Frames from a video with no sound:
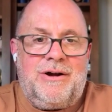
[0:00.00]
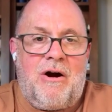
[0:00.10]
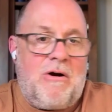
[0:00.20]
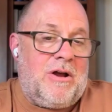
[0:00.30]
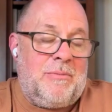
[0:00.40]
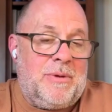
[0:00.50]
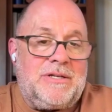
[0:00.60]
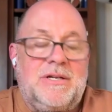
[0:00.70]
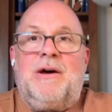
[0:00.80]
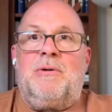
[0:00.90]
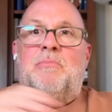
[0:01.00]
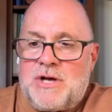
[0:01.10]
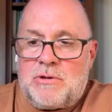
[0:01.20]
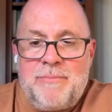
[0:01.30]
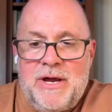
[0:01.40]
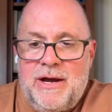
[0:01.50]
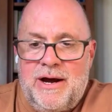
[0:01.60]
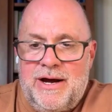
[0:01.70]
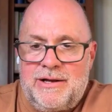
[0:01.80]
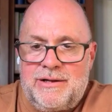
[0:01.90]
argument. So let
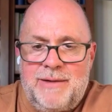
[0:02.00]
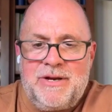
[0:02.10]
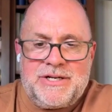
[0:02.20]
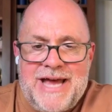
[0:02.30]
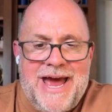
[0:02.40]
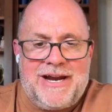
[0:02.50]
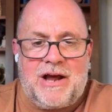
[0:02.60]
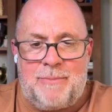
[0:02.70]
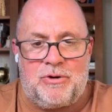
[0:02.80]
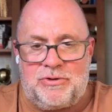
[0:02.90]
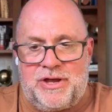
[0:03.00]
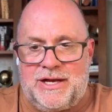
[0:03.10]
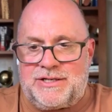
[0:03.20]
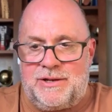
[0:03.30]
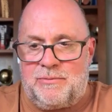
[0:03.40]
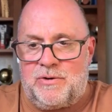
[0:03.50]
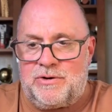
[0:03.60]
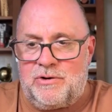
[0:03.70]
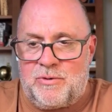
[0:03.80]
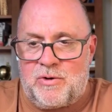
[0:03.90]
me just add a couple of things, and then we'll
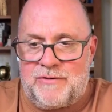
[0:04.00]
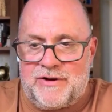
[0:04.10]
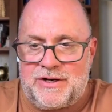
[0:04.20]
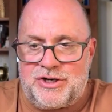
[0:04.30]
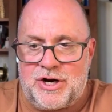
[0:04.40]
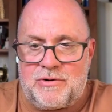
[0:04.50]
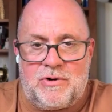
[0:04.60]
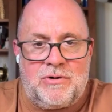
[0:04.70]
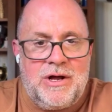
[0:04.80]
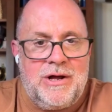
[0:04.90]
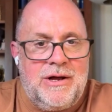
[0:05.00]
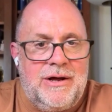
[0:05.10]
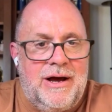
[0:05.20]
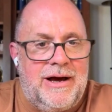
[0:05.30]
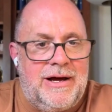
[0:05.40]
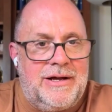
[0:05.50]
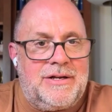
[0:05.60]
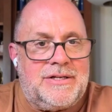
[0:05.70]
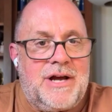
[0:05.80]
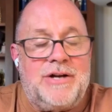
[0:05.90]
do more of a general
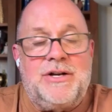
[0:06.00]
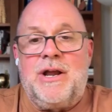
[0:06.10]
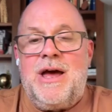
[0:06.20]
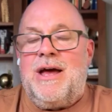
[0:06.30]
discussion.